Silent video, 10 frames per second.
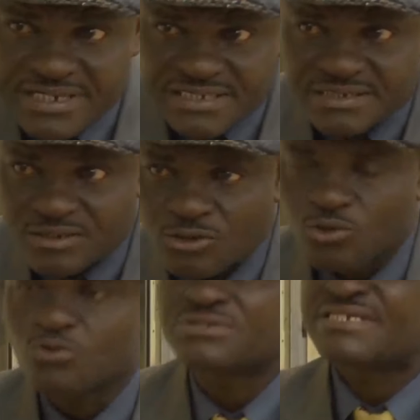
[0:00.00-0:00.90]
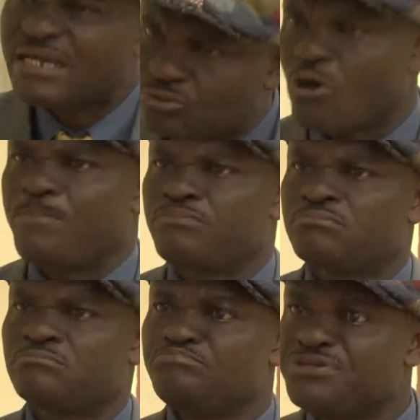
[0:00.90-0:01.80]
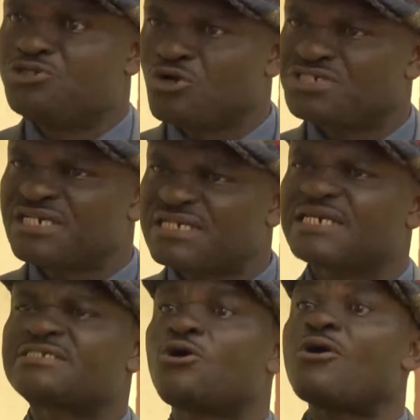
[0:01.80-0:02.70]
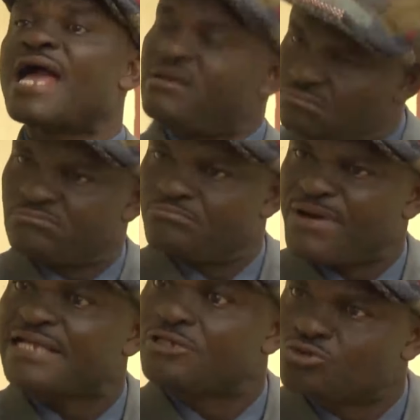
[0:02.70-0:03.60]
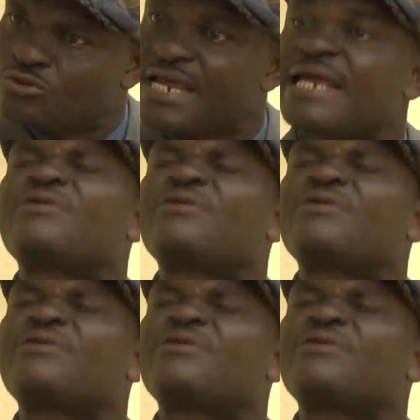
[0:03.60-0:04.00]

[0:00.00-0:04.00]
medicine, you go stand up, beat your chest and say, Oga, buy this one, I